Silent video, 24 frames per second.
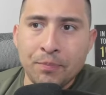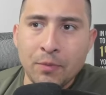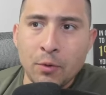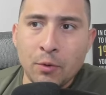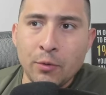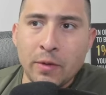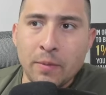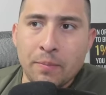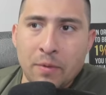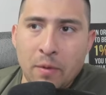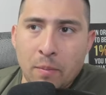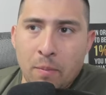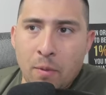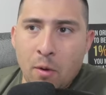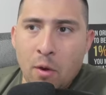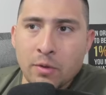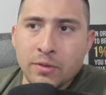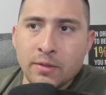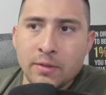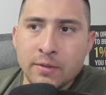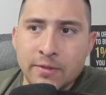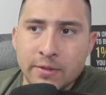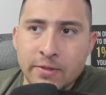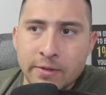With the
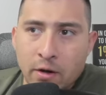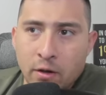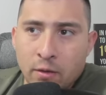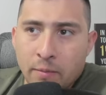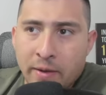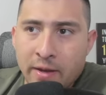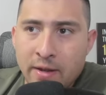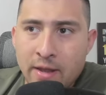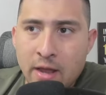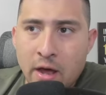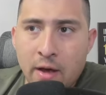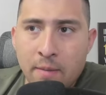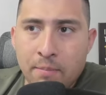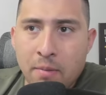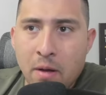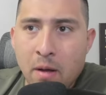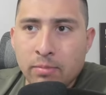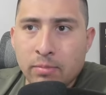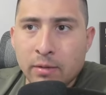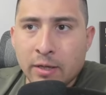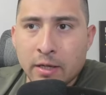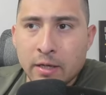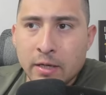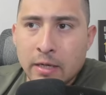proposed settlement now
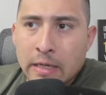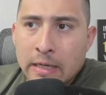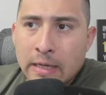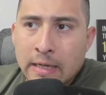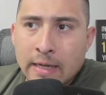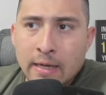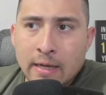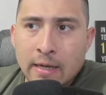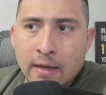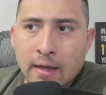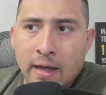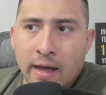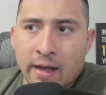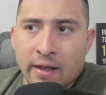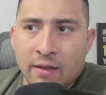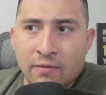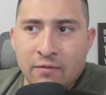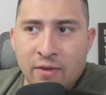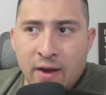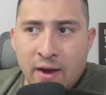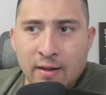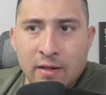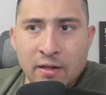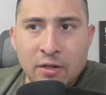public, I can
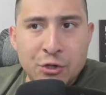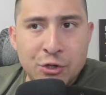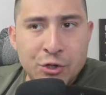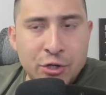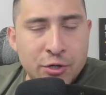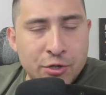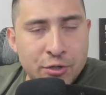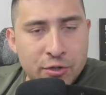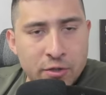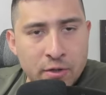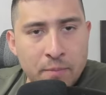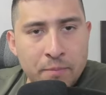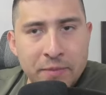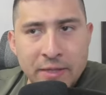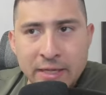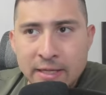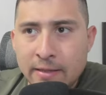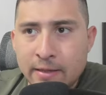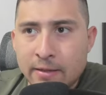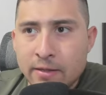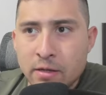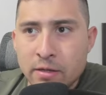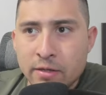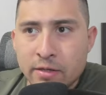finally share some
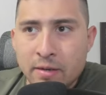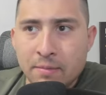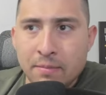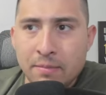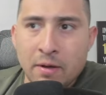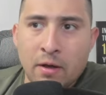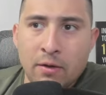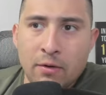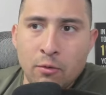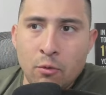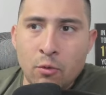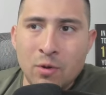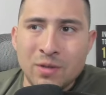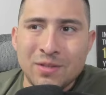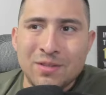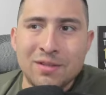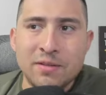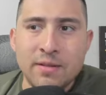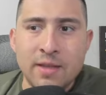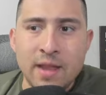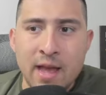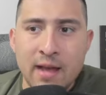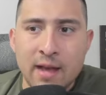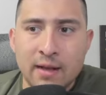details about what's
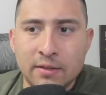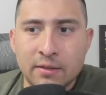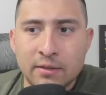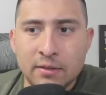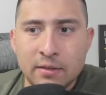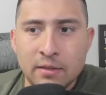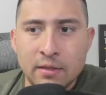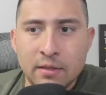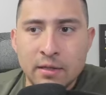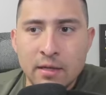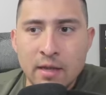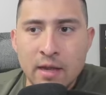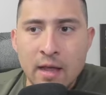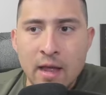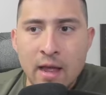next.